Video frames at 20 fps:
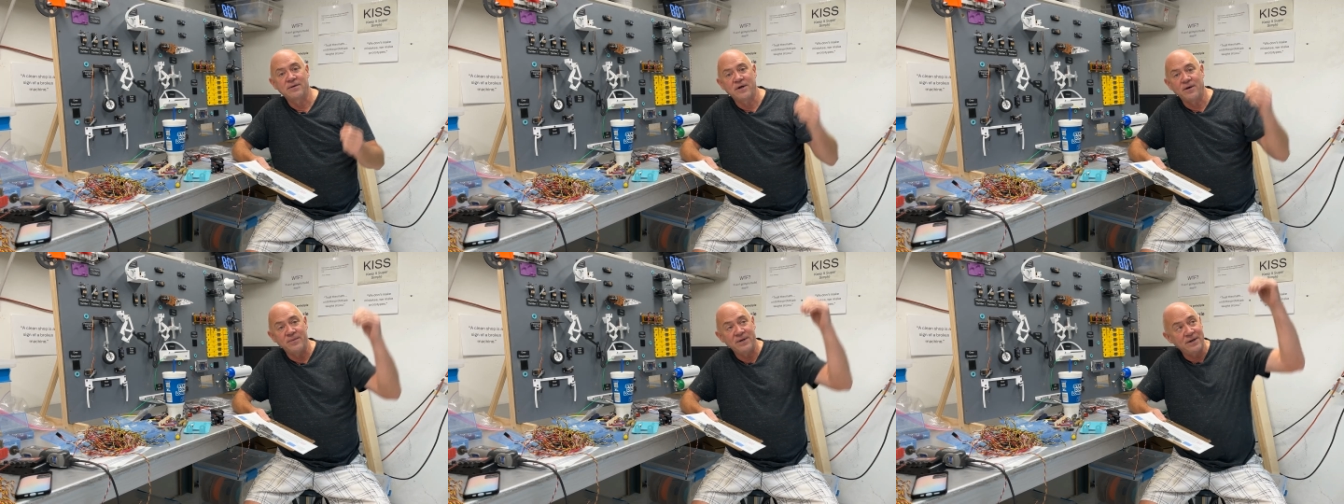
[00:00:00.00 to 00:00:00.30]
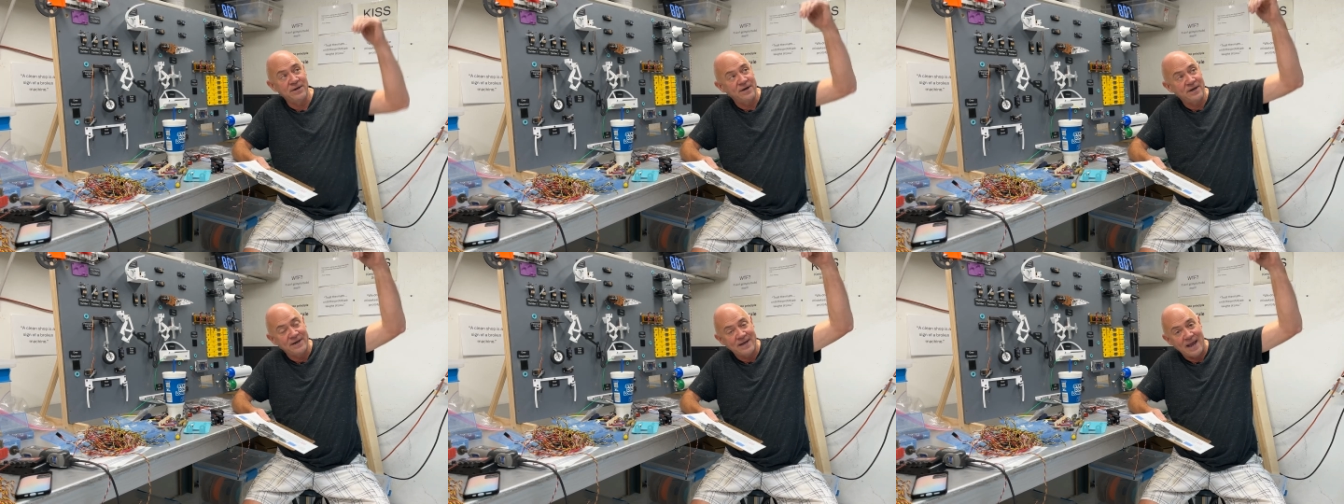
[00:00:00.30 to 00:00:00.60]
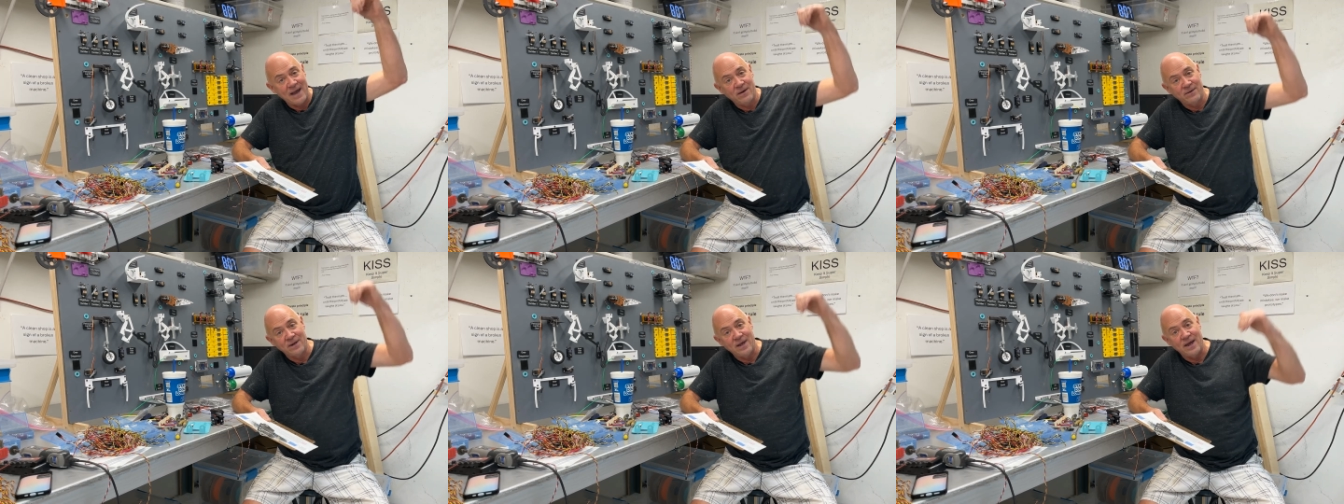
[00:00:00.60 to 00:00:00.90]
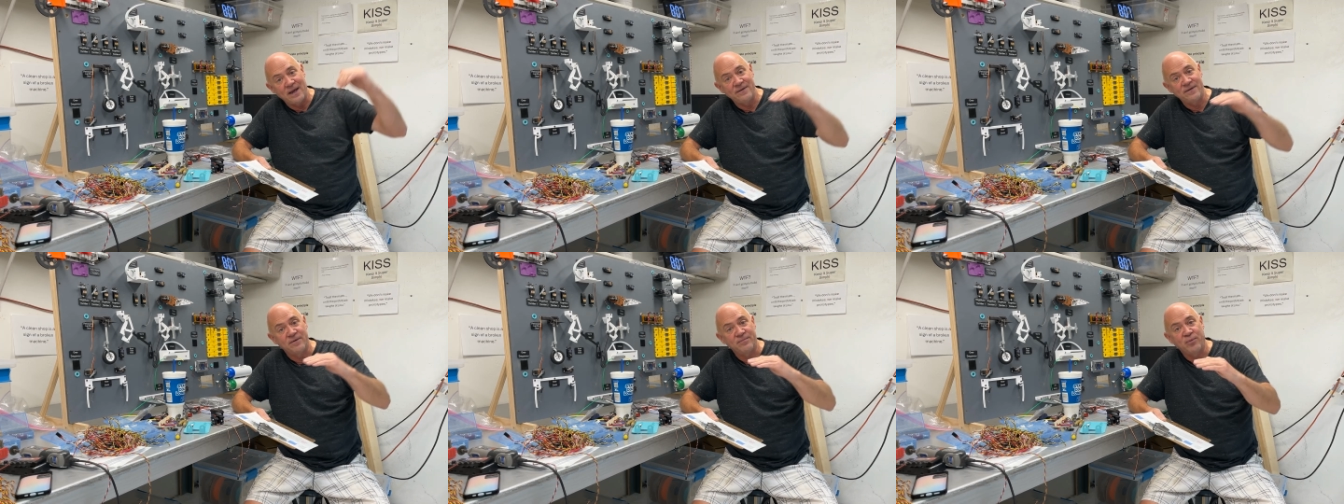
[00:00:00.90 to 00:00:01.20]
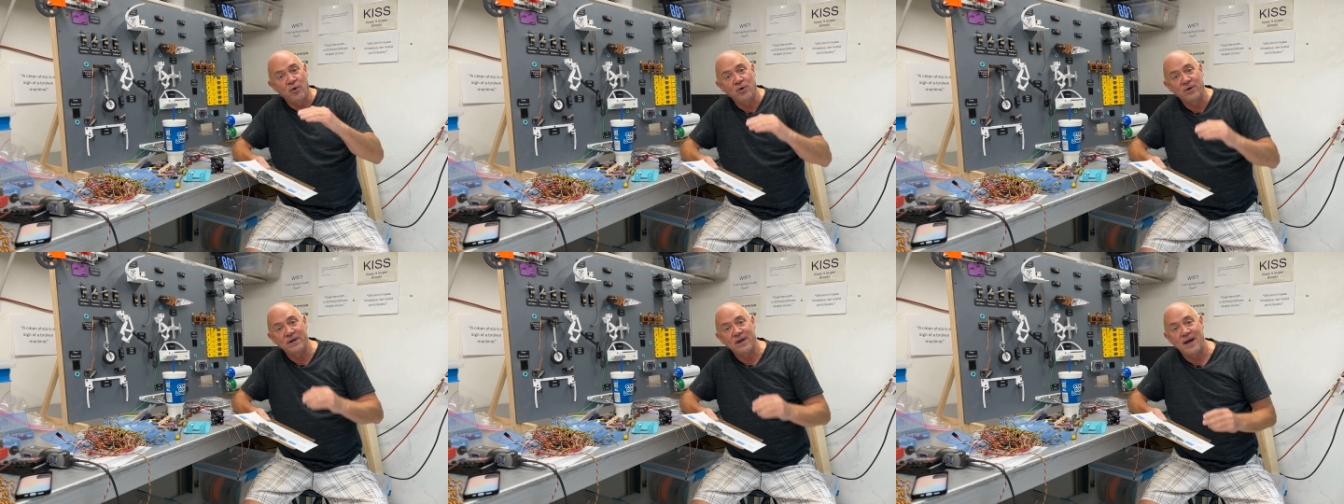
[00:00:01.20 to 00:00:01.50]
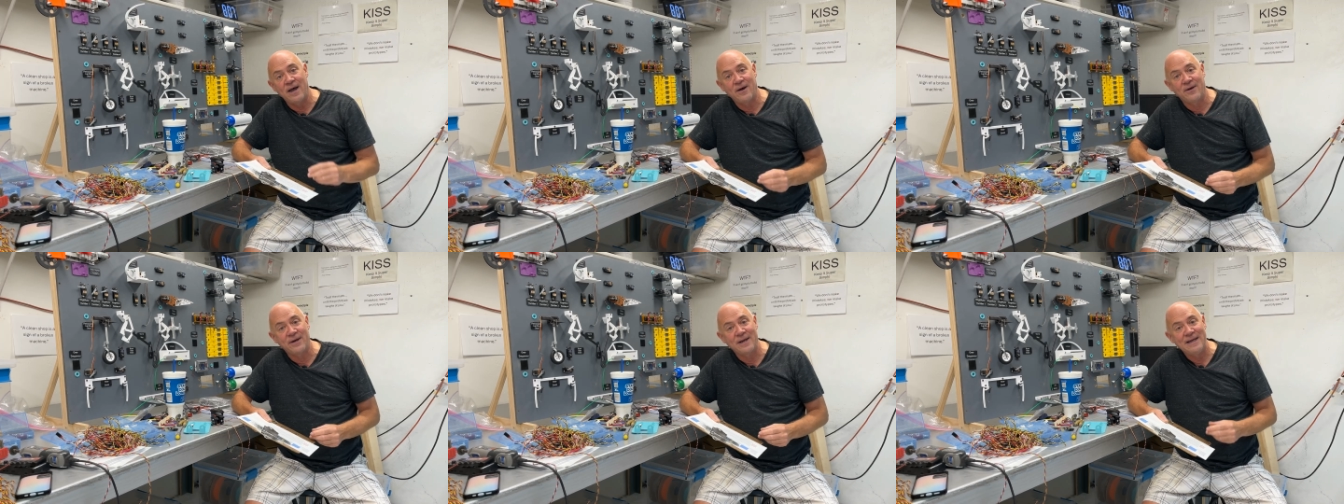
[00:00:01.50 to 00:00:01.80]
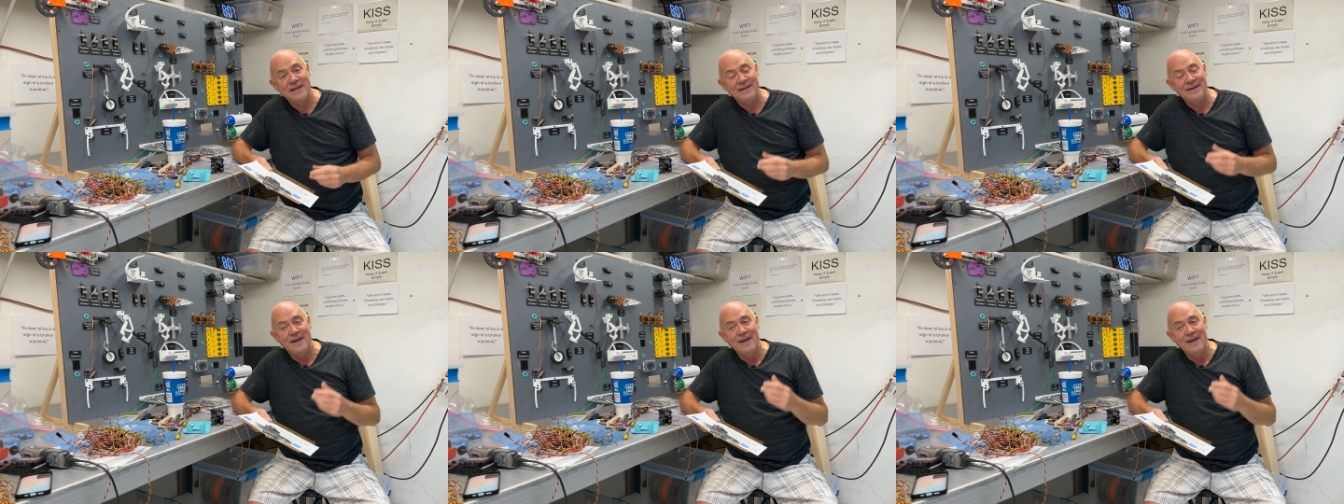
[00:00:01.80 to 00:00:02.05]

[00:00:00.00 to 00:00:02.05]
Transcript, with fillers: Coming into downline, then pulling out,